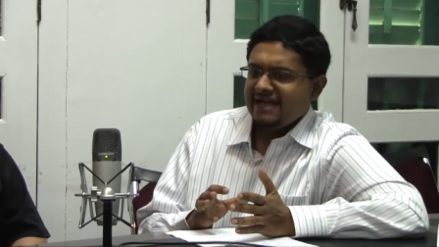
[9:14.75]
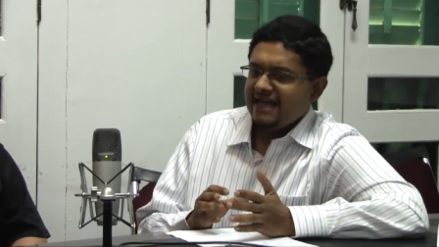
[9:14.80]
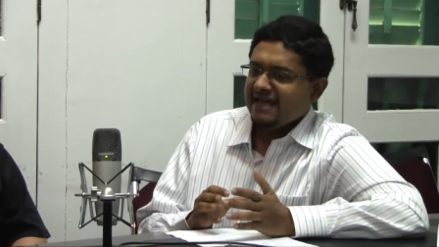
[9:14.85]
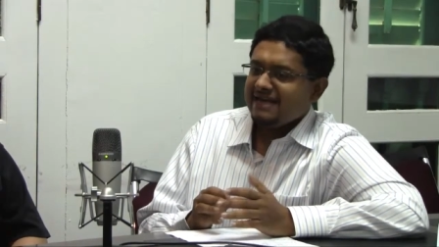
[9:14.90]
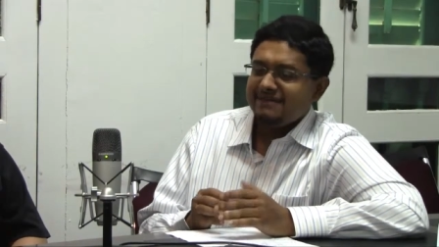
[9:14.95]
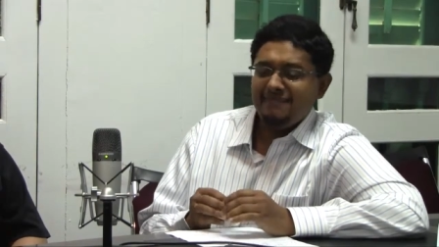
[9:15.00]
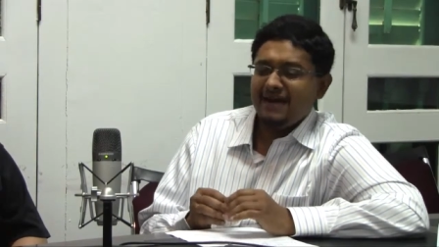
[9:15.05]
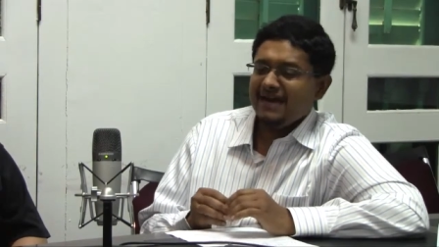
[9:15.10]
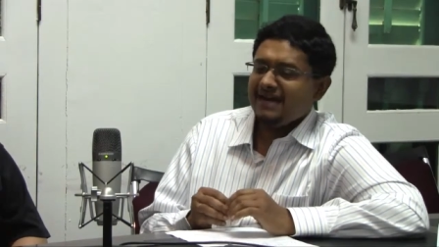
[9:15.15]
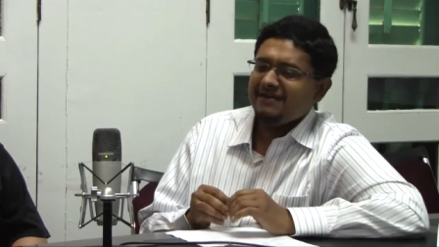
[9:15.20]

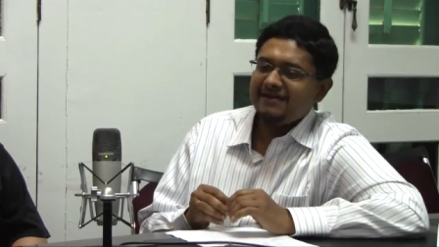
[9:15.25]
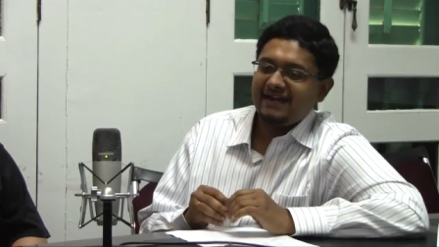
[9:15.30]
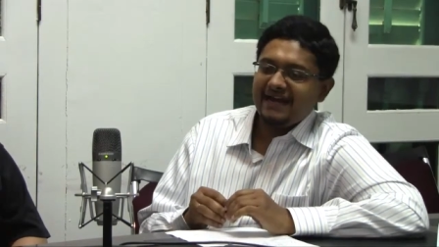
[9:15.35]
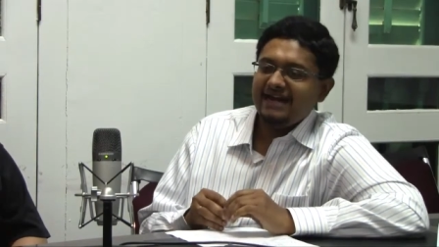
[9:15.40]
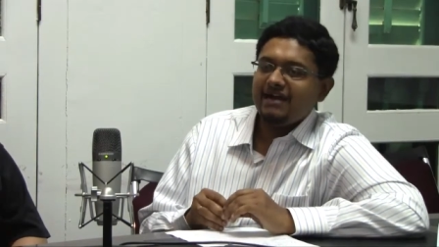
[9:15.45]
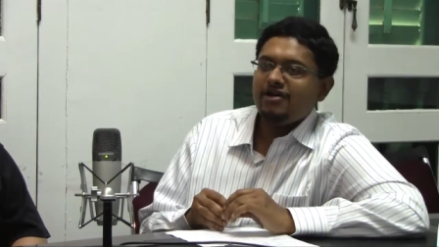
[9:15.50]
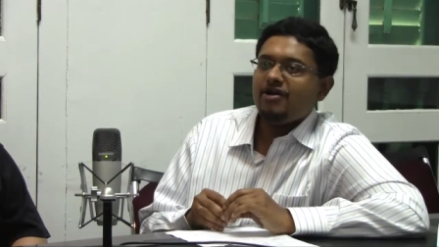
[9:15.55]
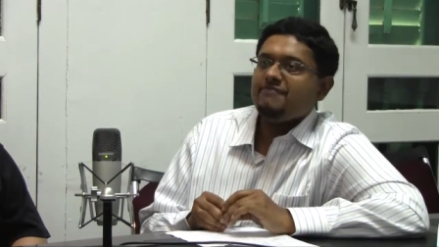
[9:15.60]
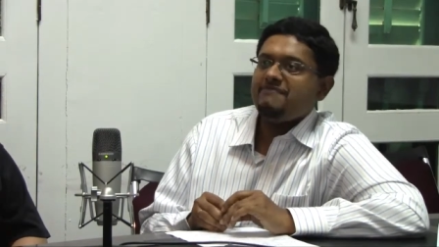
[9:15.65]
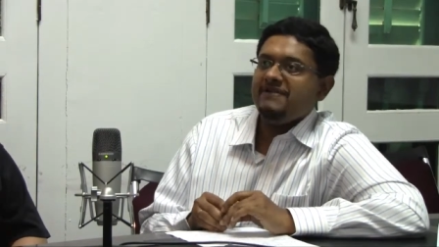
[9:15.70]
It might
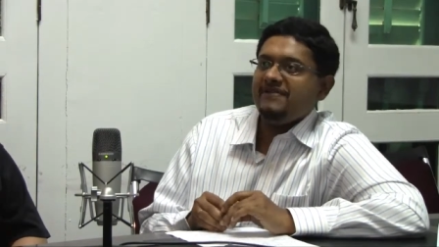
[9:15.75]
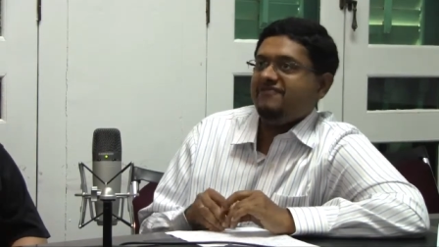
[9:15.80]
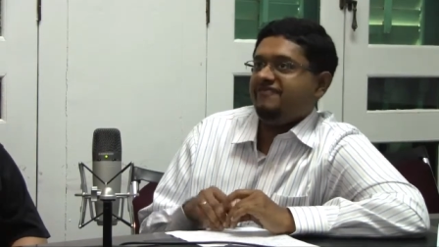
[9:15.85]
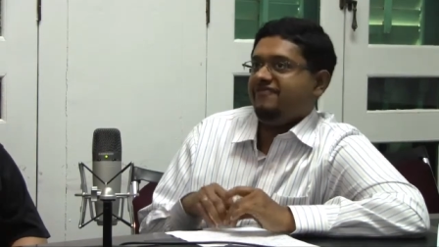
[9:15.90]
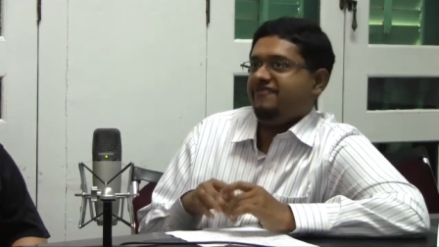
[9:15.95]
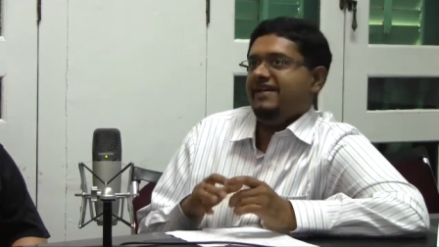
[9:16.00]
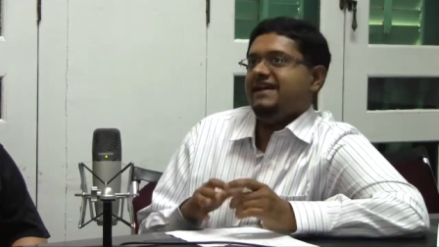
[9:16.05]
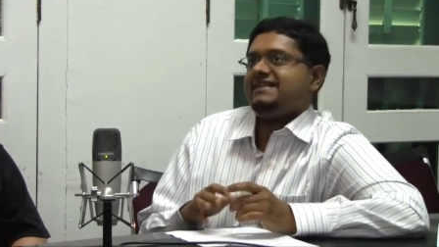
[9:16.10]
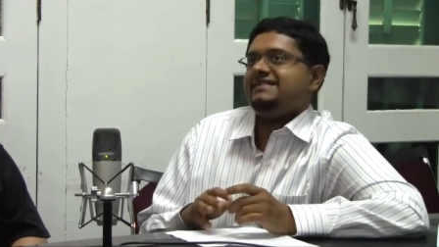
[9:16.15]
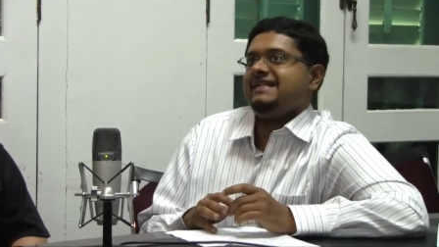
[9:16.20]
really not be
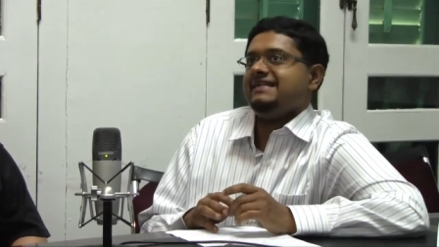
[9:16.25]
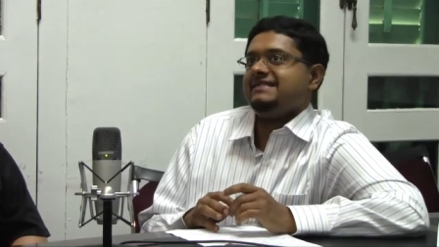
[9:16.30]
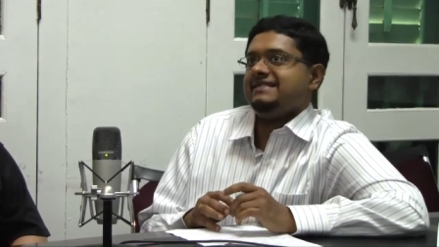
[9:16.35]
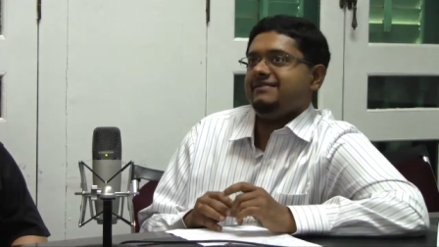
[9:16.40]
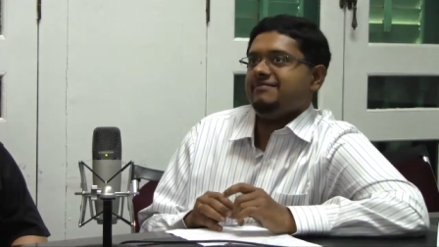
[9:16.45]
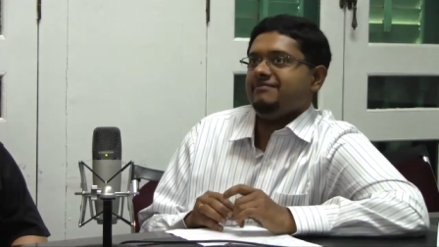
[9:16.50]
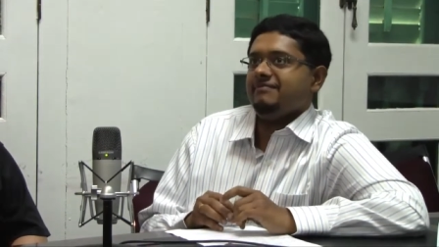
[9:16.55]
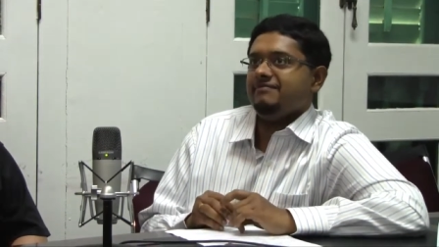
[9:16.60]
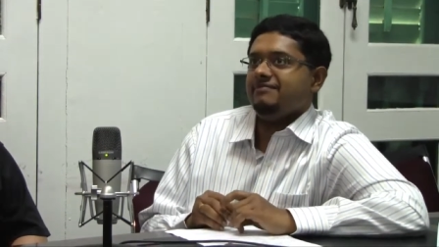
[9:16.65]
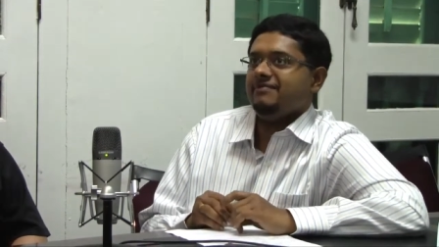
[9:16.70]
fresh as
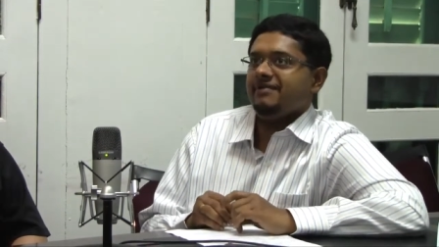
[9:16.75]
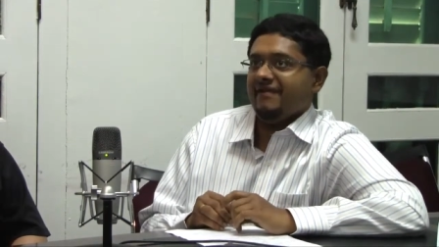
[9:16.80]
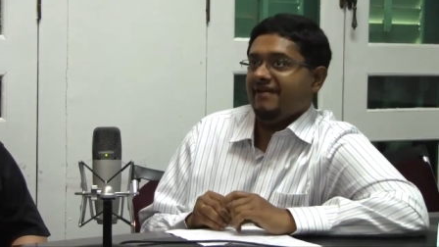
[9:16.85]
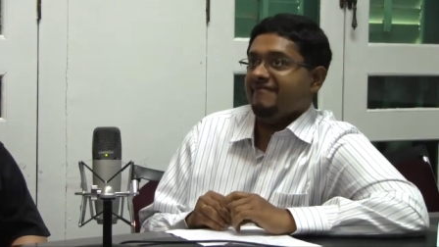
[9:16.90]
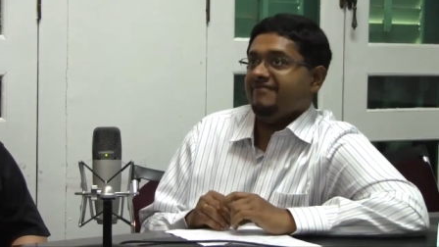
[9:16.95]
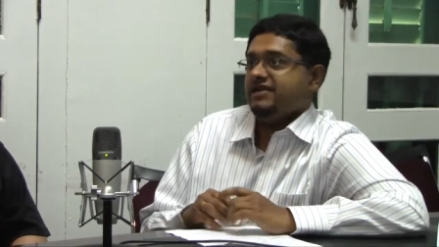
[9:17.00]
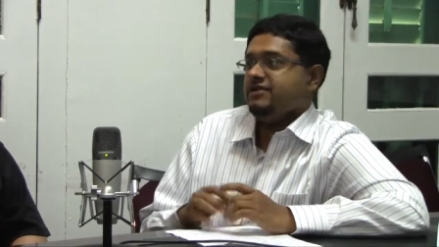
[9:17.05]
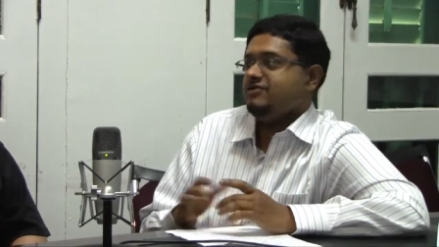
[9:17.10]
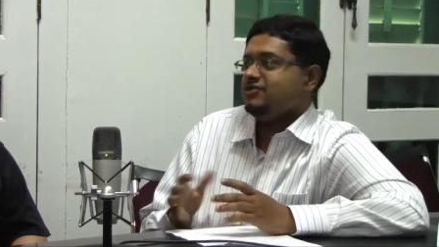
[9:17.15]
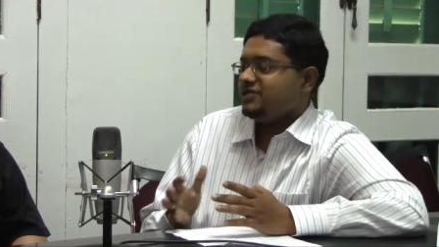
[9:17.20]
in
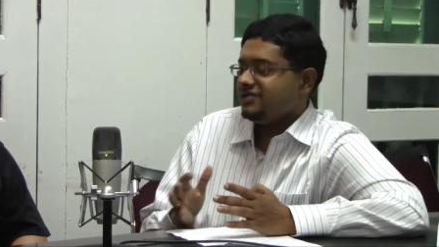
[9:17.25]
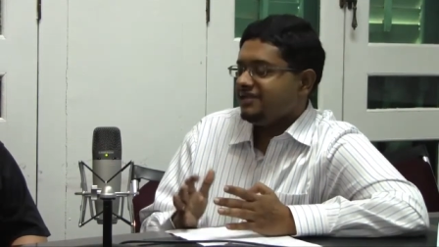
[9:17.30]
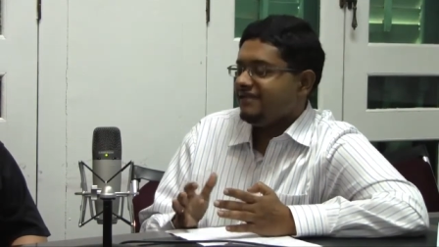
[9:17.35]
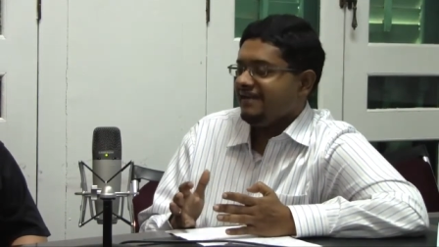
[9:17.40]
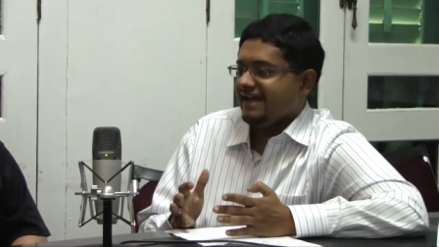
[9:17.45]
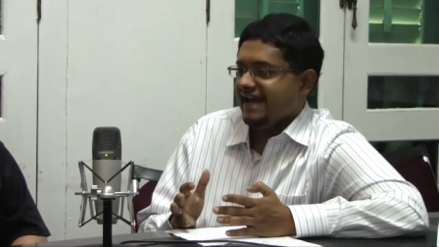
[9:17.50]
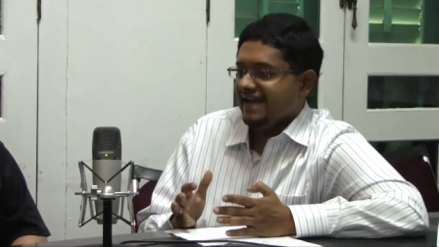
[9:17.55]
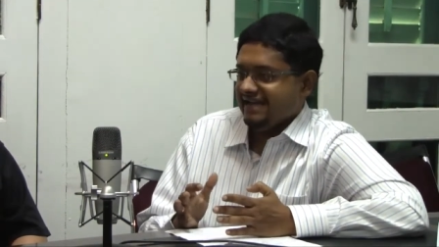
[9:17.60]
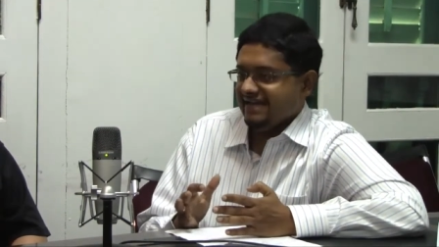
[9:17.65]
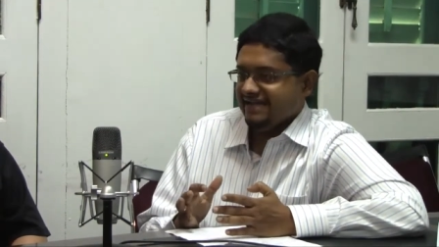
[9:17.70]

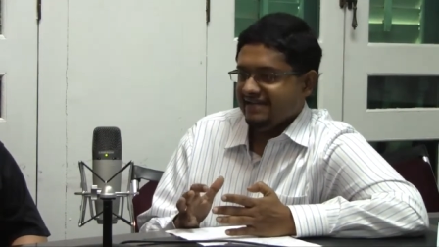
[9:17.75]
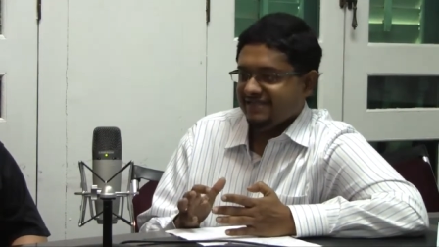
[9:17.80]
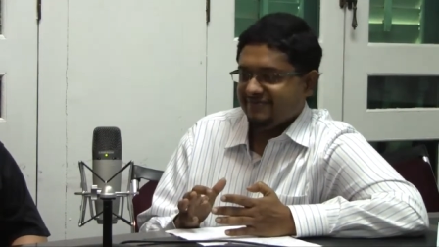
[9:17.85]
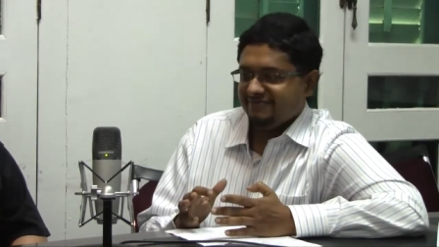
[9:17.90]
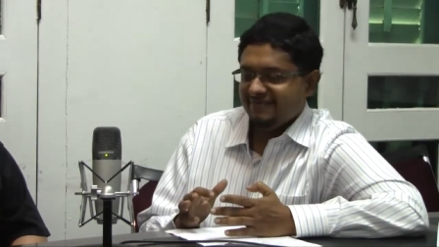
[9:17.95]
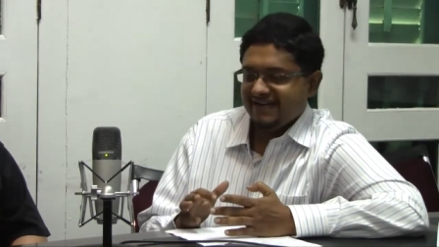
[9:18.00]
revolutionary ideas,